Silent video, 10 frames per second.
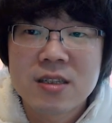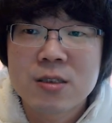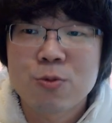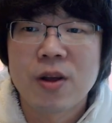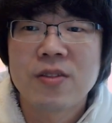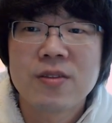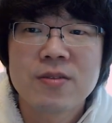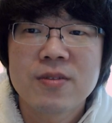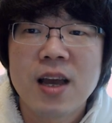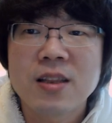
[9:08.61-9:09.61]
this one.
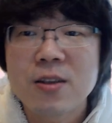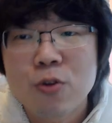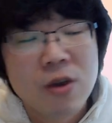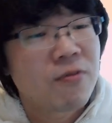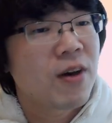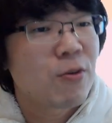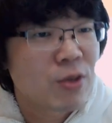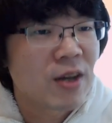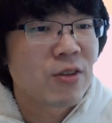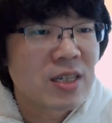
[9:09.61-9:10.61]
I think you can
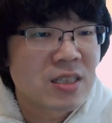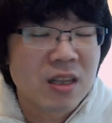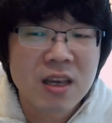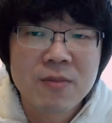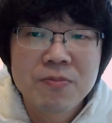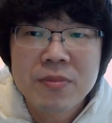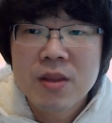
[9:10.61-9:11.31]
find out easily.